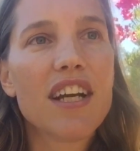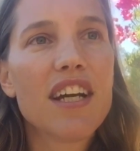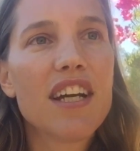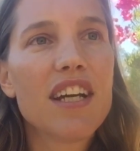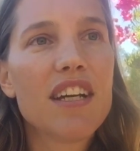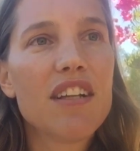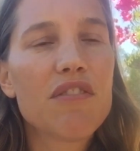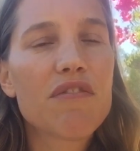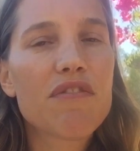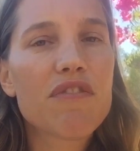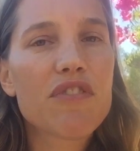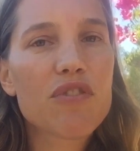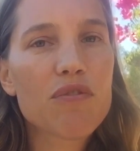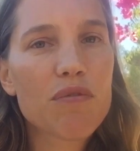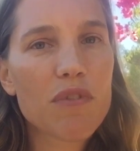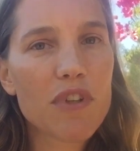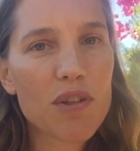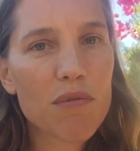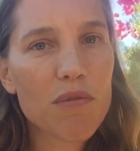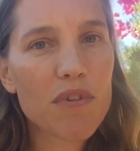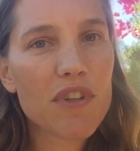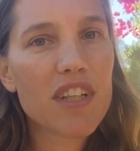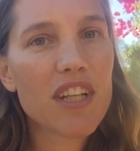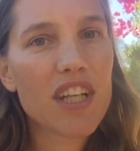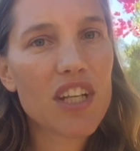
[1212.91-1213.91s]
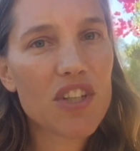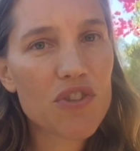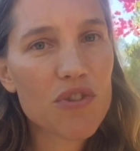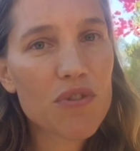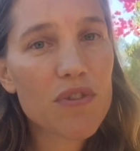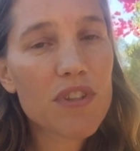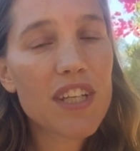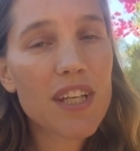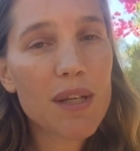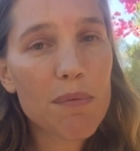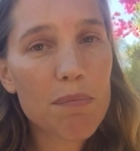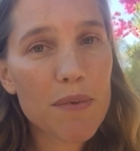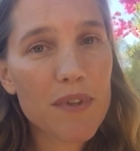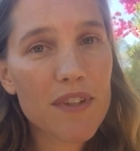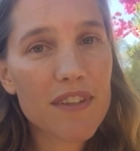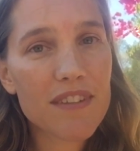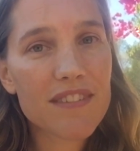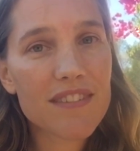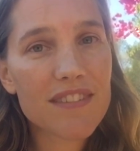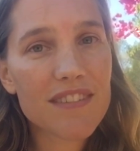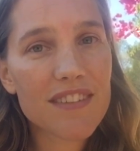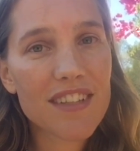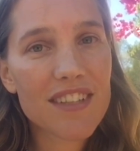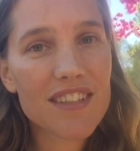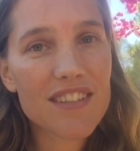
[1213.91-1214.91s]
and for 21 days you keep it
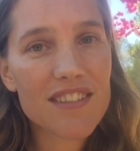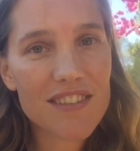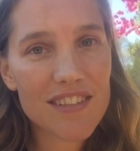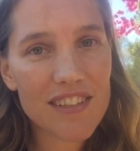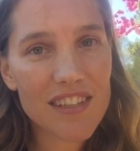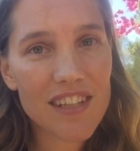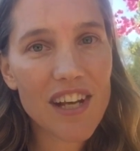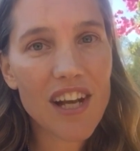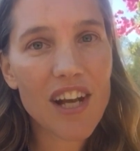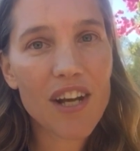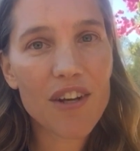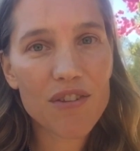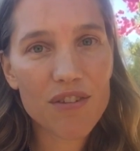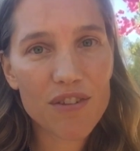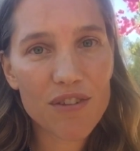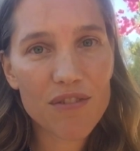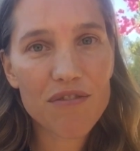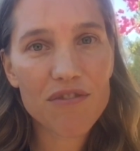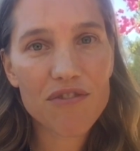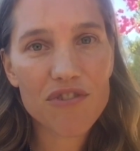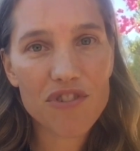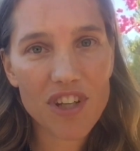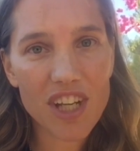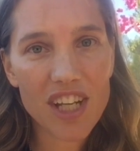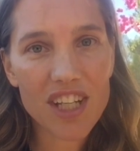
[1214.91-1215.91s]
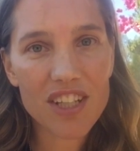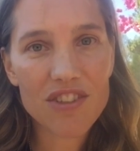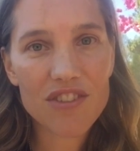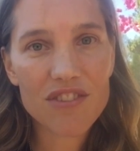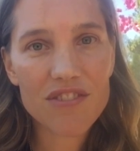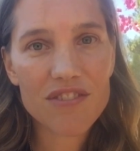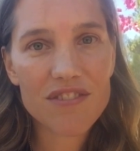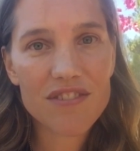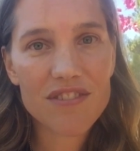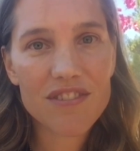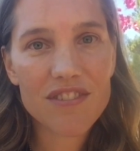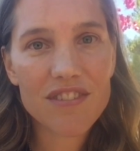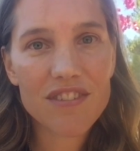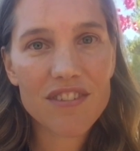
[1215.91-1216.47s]
and see how you've changed.